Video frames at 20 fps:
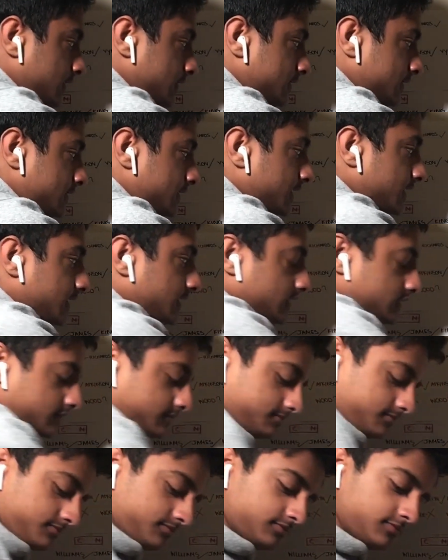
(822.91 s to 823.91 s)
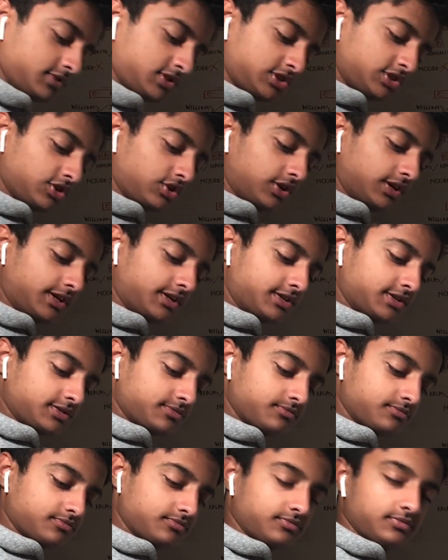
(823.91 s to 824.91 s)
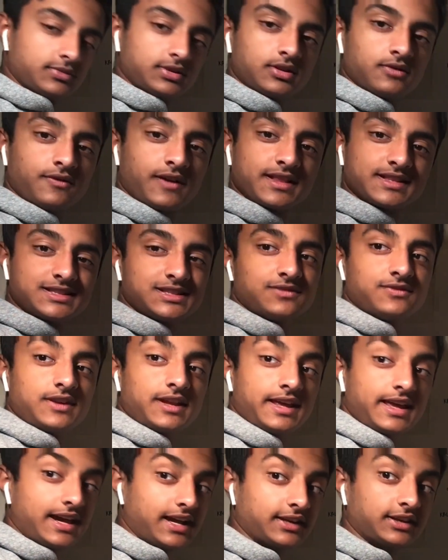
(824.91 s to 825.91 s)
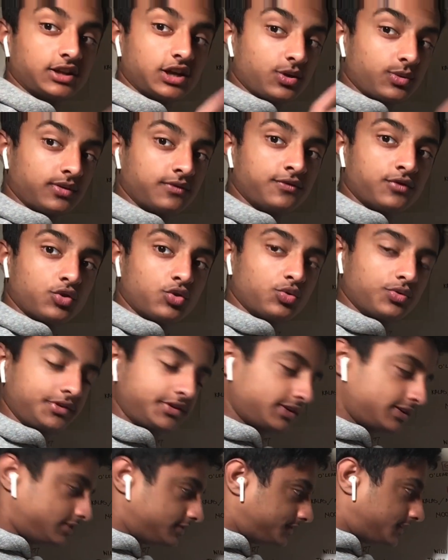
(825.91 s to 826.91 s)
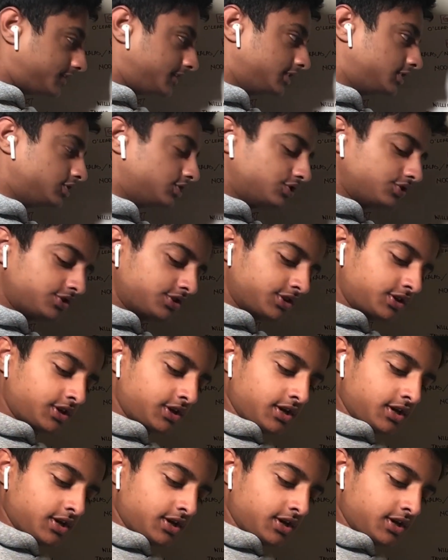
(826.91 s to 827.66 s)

Tick, solid, defensively and going forward is very good.